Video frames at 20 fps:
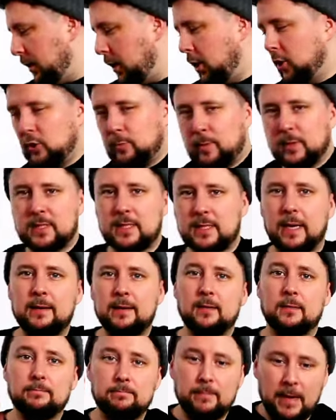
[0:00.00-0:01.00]

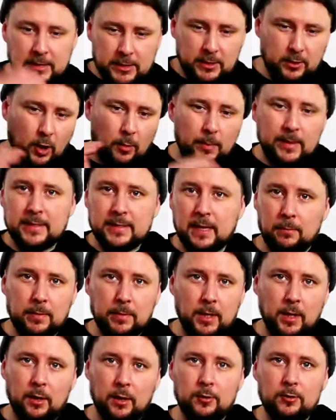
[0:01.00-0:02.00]
100%, comment down
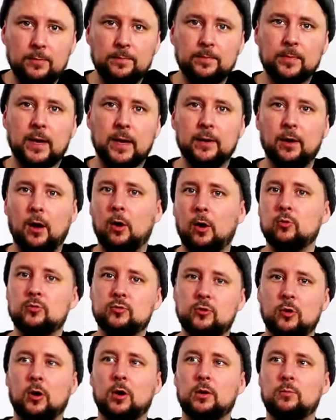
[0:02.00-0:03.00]
below and I'll
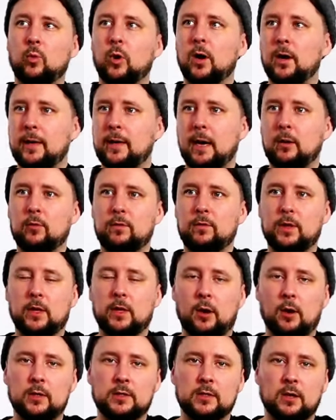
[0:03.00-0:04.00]
try and work out with the
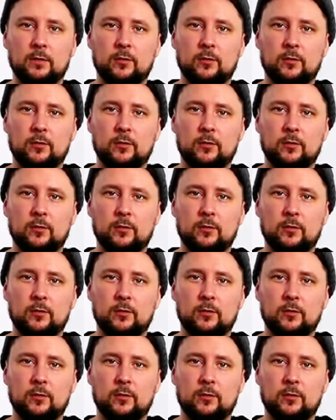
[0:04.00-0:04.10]
guys.